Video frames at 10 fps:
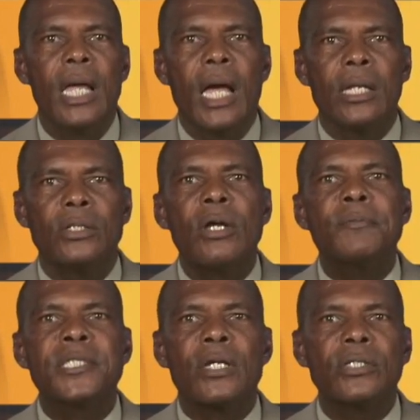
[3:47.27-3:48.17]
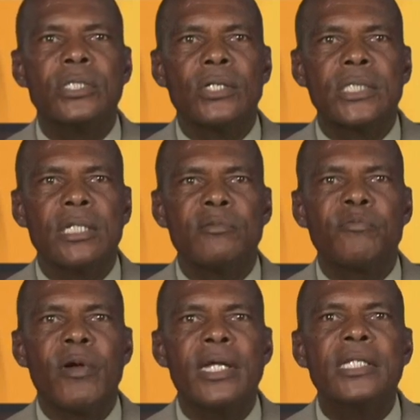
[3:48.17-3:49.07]
An autopsy conducted on
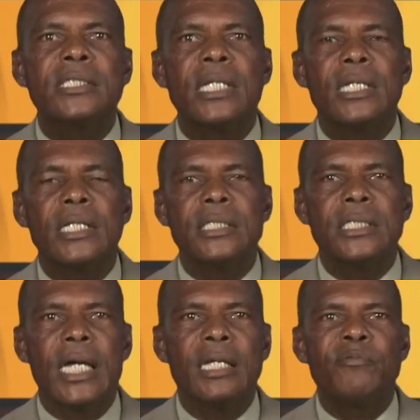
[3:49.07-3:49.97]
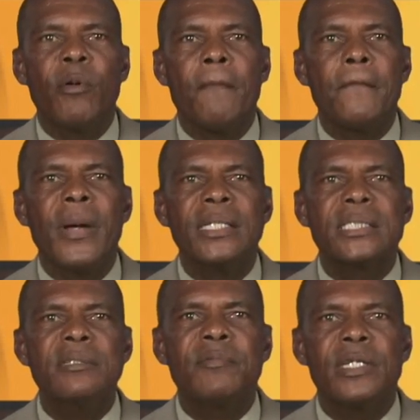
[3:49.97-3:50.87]
Friday said that he died from
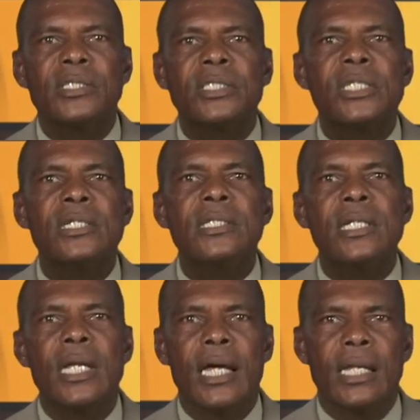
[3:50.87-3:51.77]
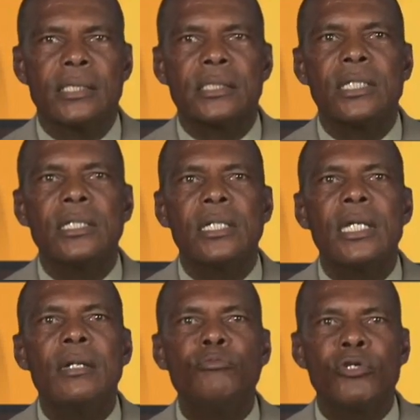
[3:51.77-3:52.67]
massive internal and external
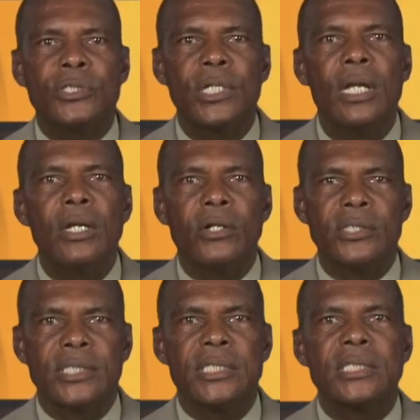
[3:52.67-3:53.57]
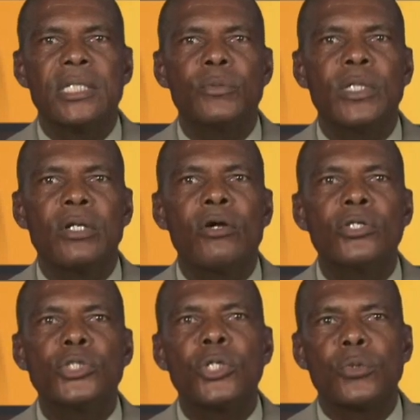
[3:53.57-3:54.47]
hemorrhage consistent with
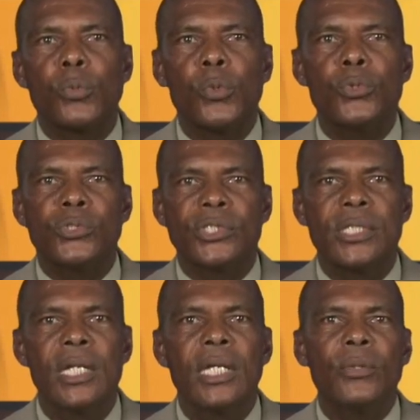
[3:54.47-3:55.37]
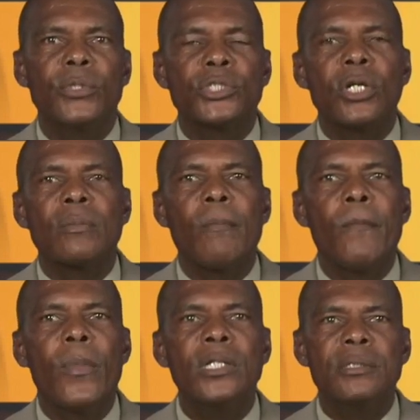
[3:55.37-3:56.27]
gunshot wounds. He was shot
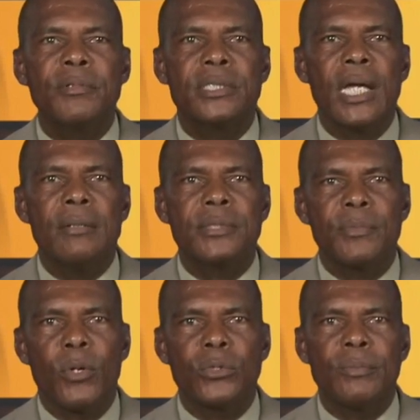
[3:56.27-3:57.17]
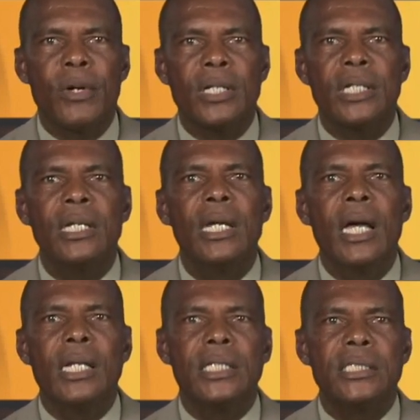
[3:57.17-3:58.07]
multiple times about the body,
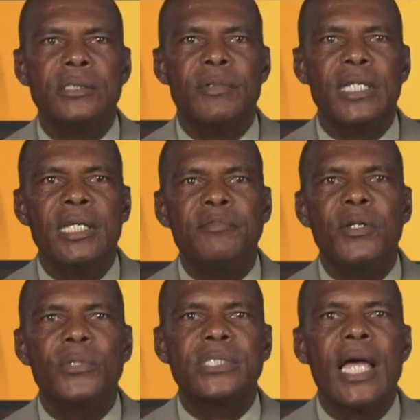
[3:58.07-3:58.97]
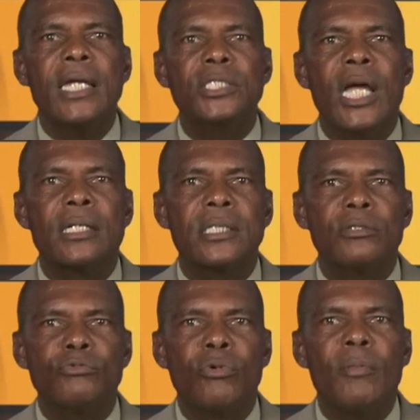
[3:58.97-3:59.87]
and it is believed he was hijacked
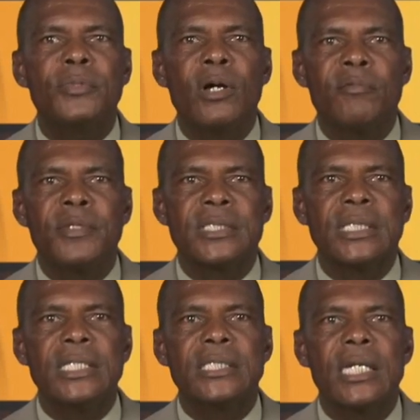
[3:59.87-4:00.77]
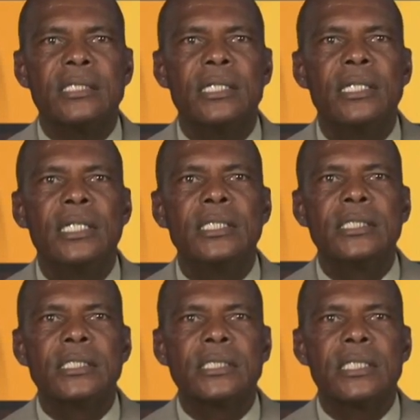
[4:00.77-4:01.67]
and robbed of his Nissan
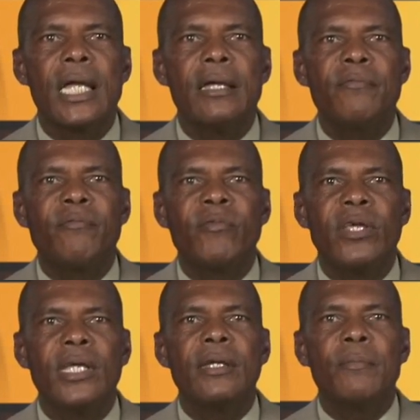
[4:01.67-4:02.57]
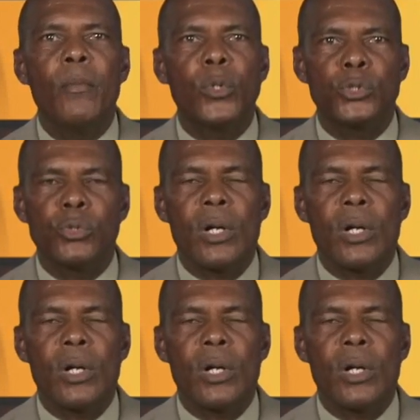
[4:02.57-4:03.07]
Sylphy motor